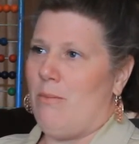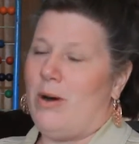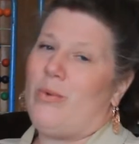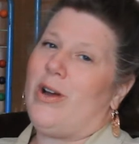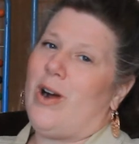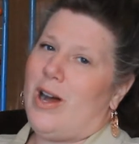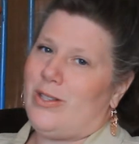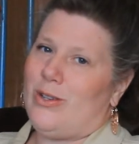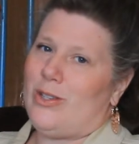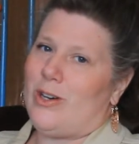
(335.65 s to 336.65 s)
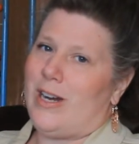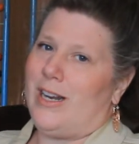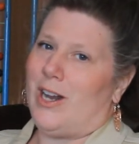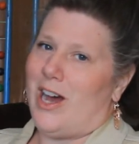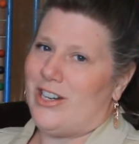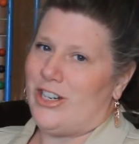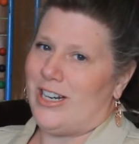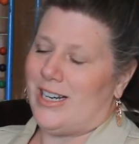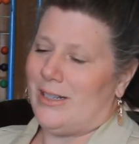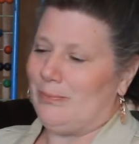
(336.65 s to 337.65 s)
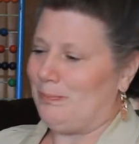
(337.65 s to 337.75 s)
But we are also starting logic.